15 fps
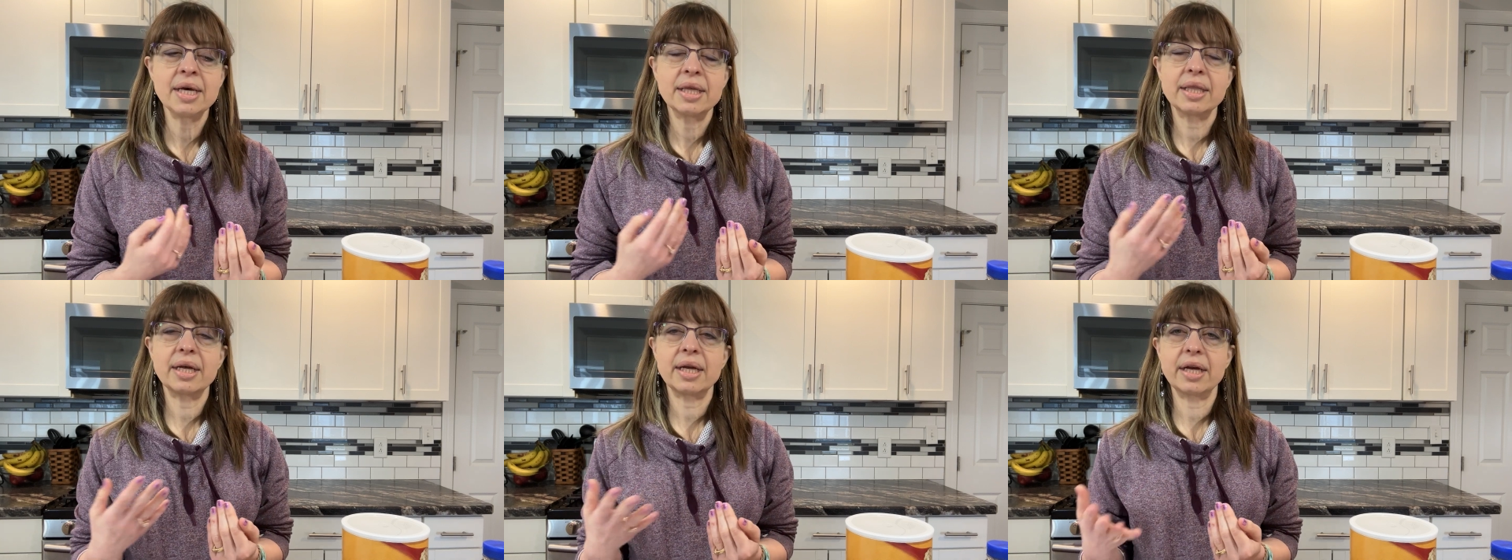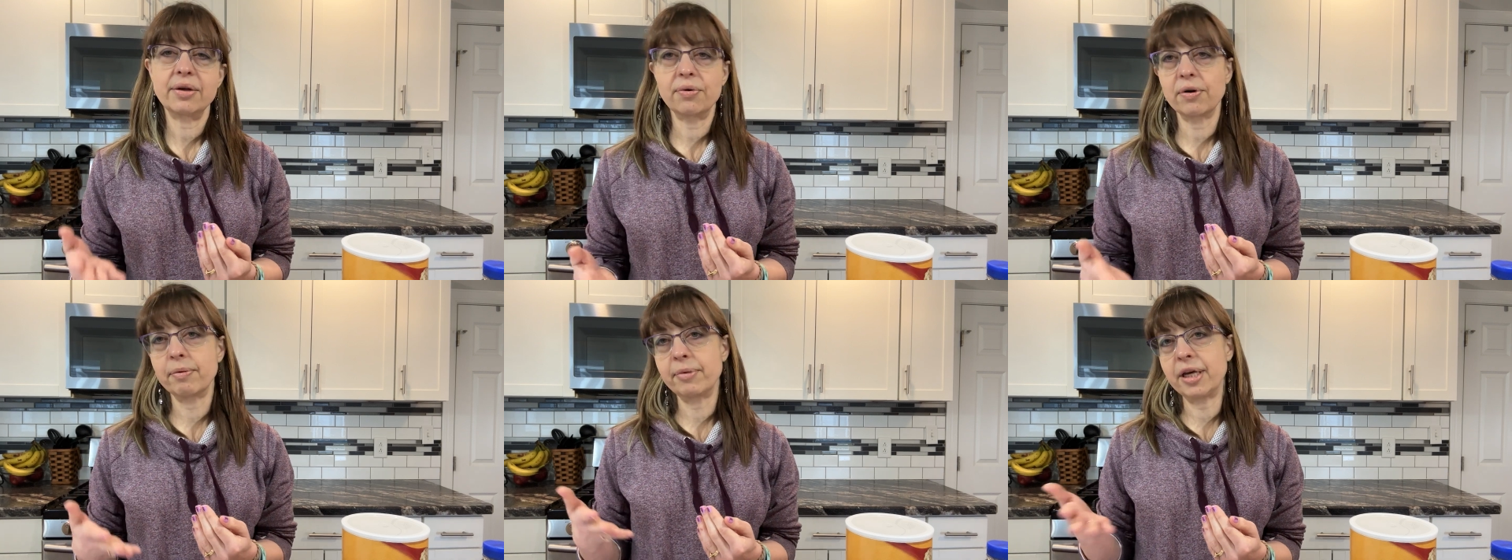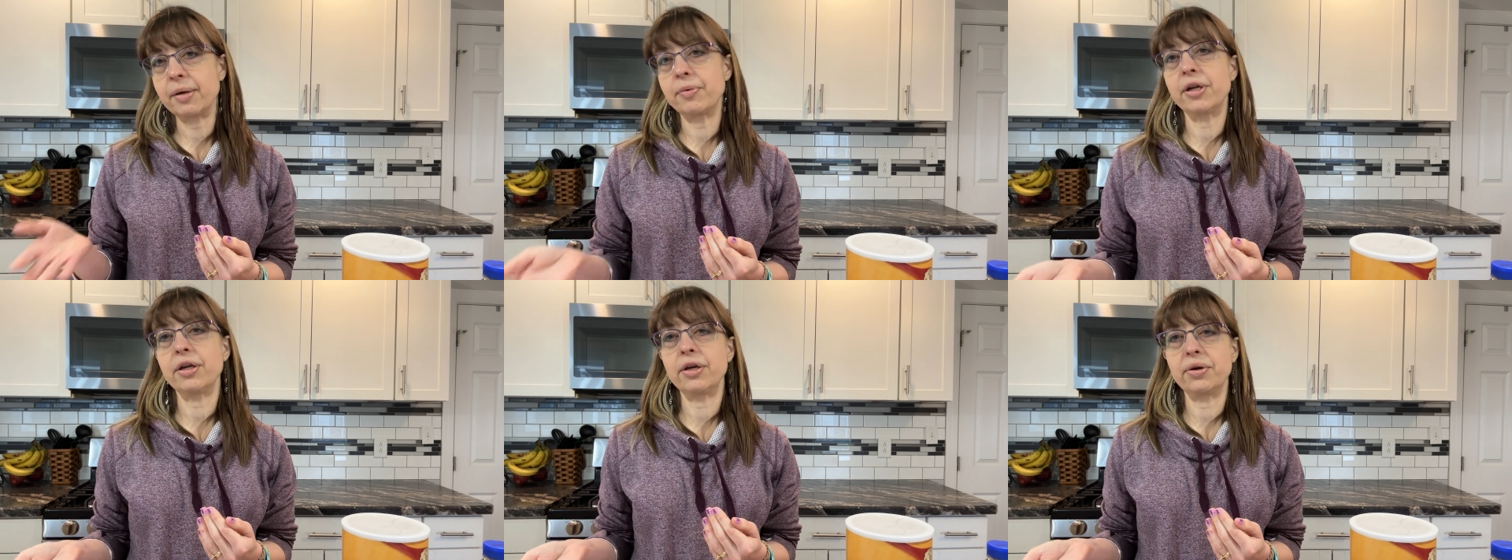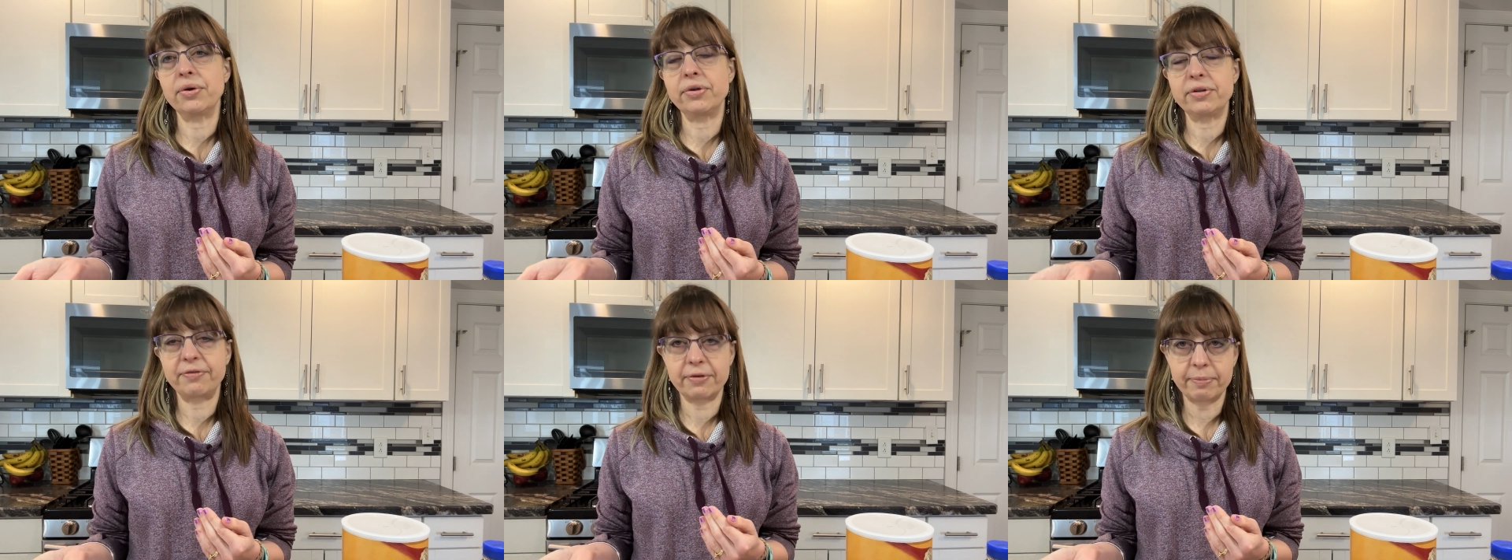than I normally would
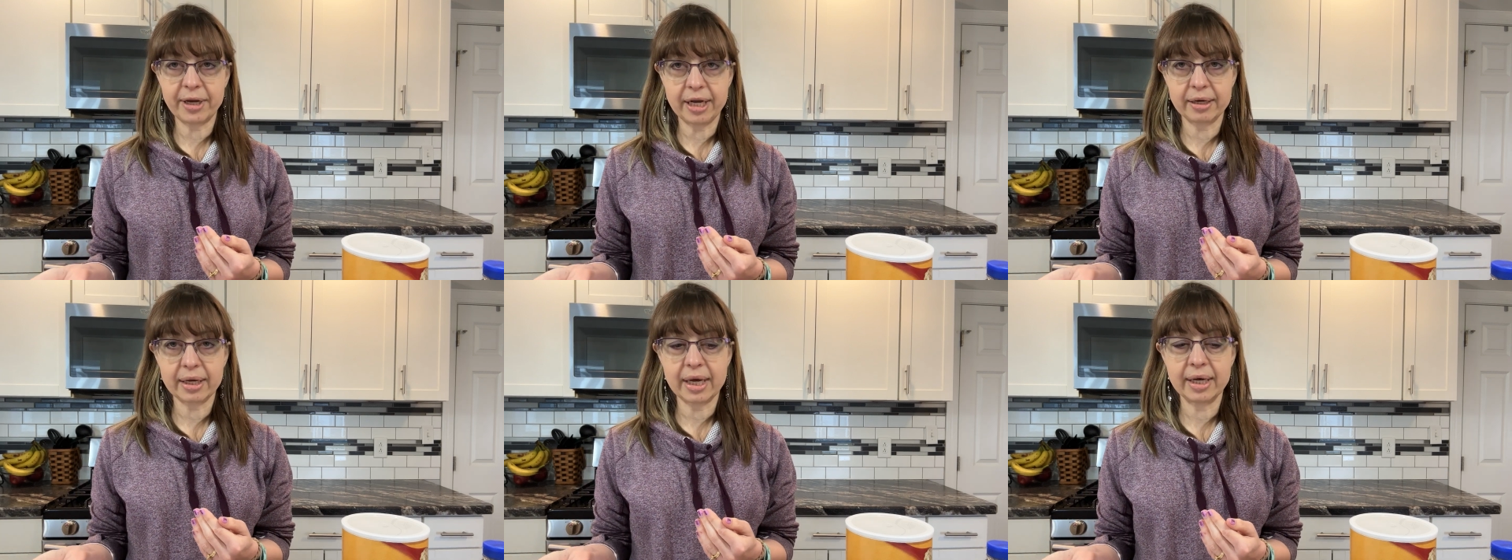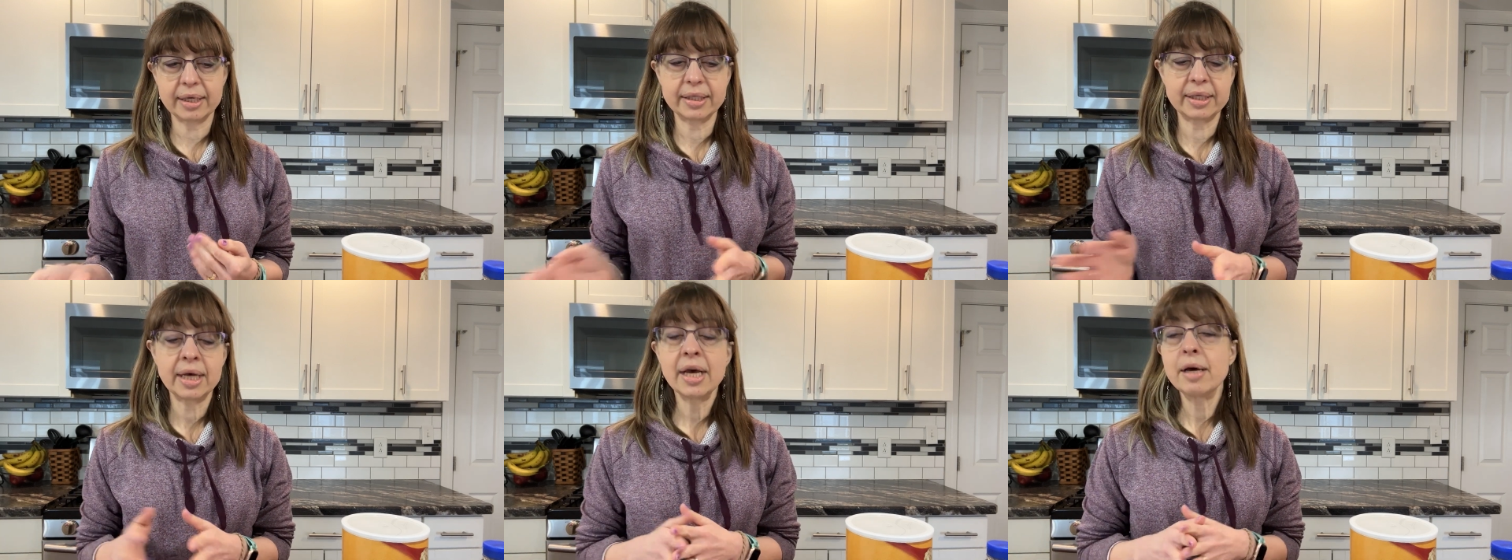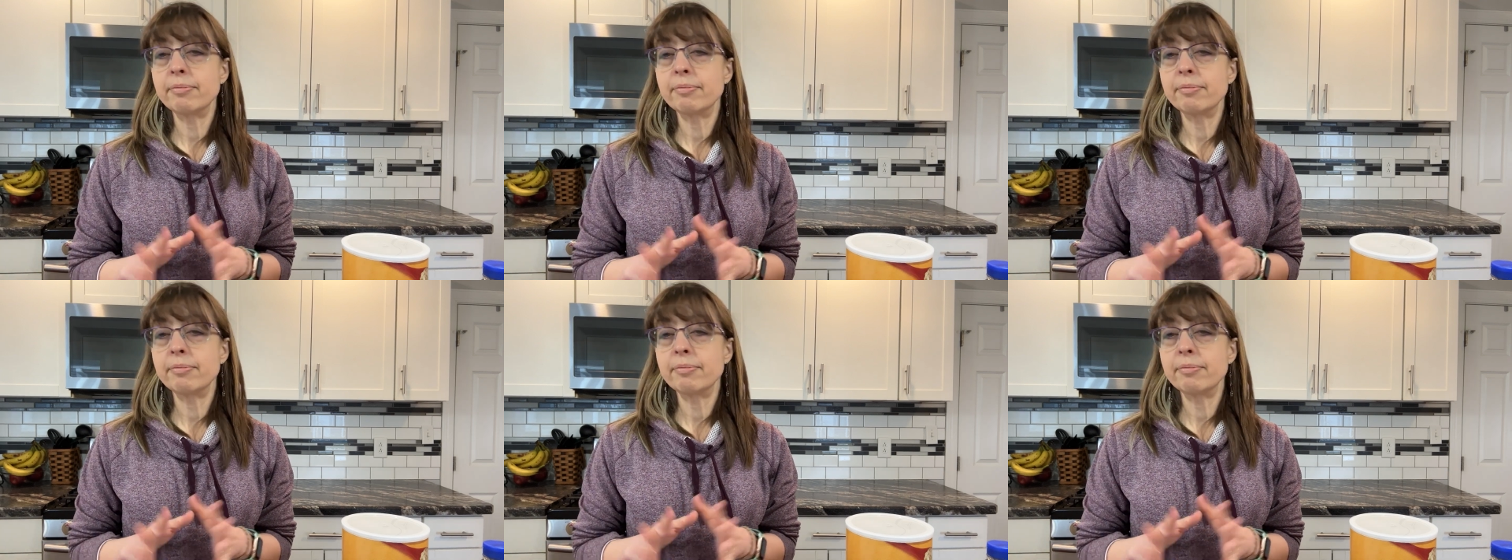use for pancakes.